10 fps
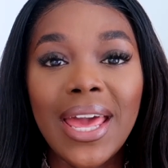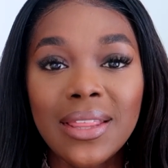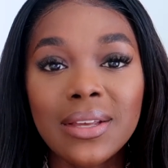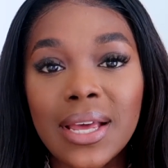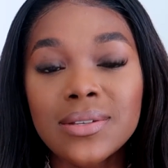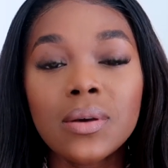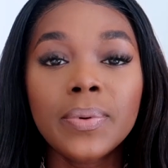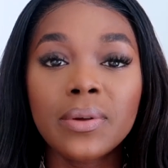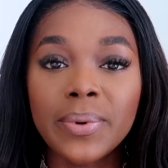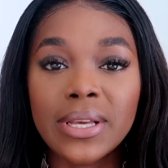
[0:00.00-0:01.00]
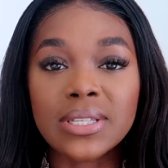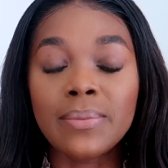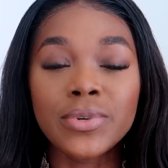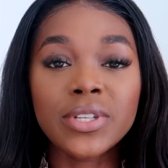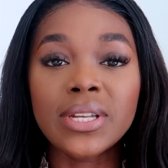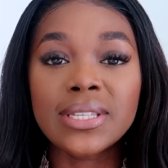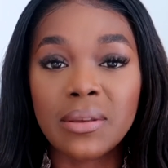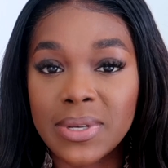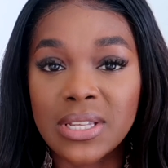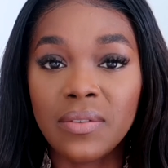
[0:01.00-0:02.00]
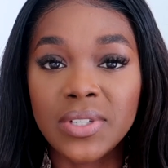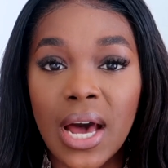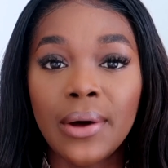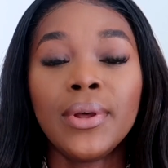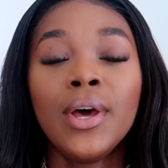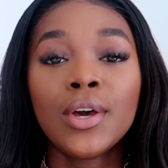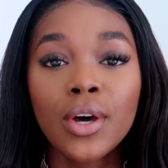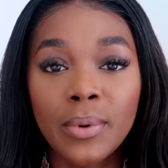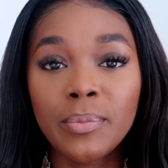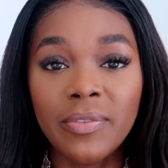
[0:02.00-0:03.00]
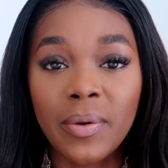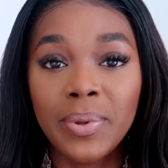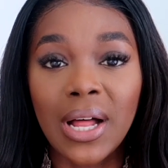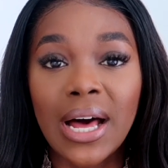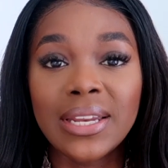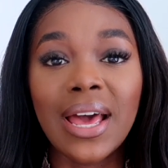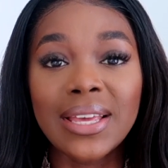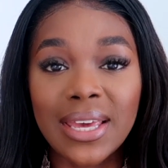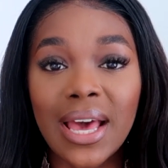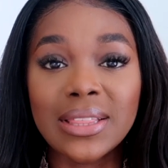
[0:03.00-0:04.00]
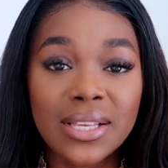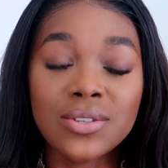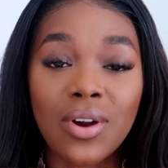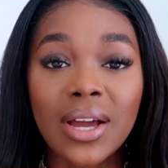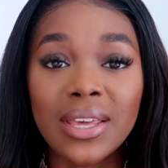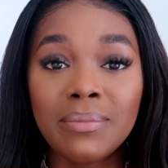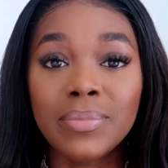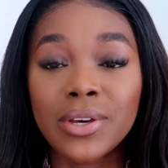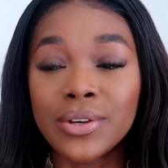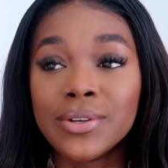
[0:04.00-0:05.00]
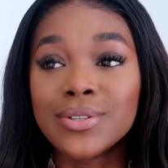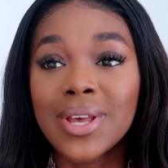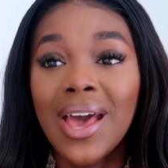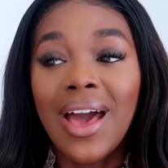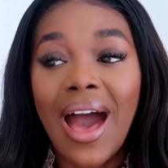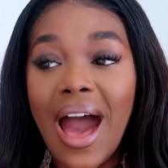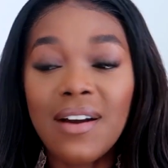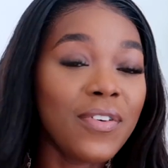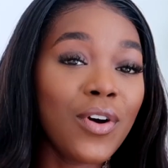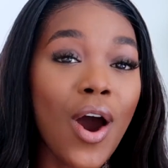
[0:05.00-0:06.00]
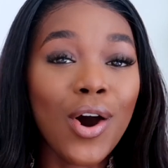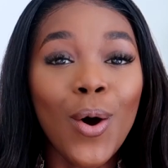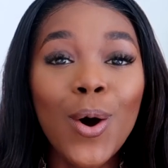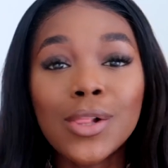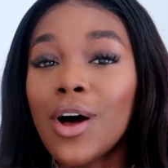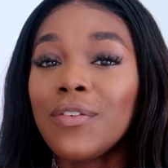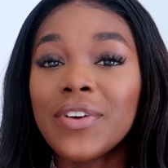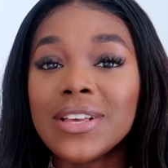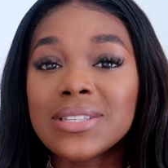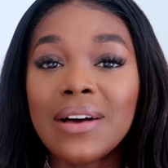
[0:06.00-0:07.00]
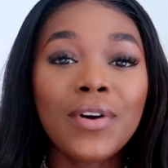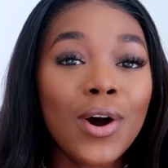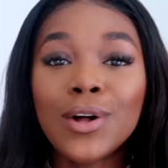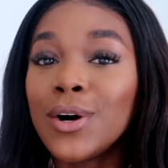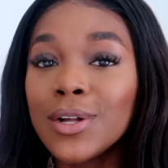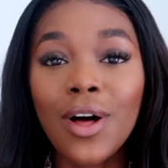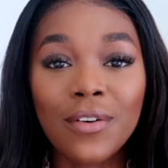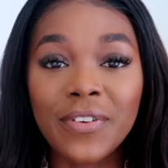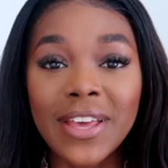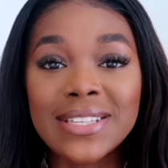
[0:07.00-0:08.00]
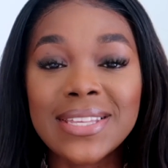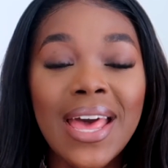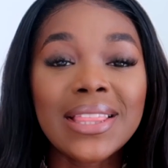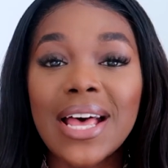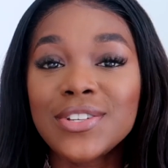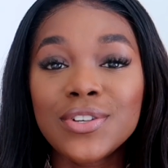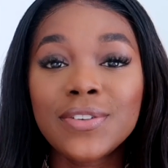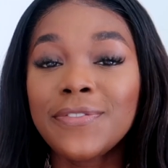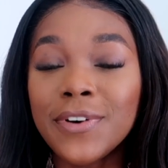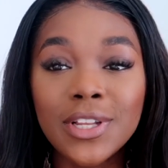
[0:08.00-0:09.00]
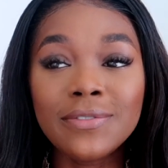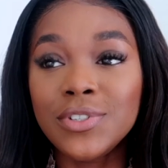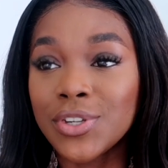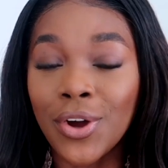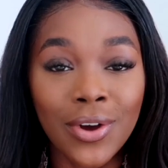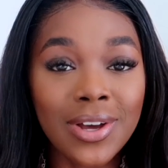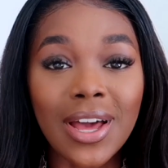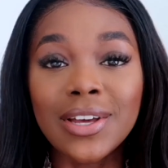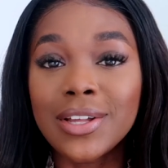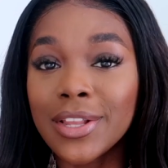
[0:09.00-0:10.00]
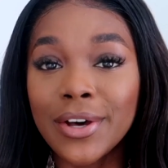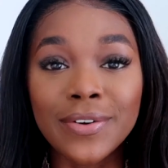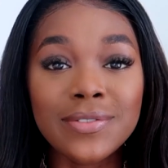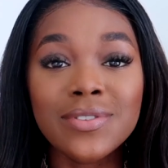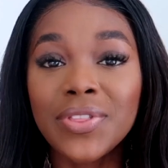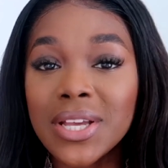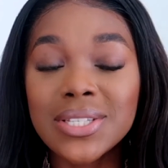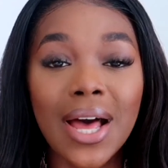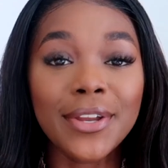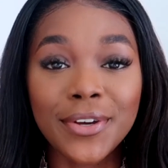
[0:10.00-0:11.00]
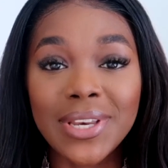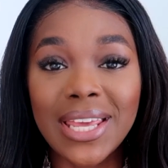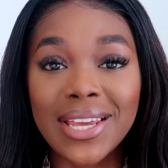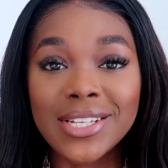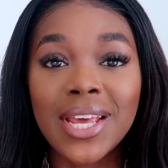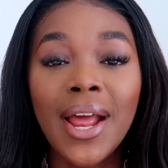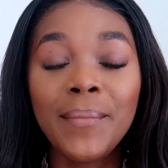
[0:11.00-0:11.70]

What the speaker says: in the next couple of weeks, I'm just gonna sit myself down, come up with a plan and get this cracking, because I've got a whole office. I've got a whole office that's just full of junk and clothes, things that I don't need.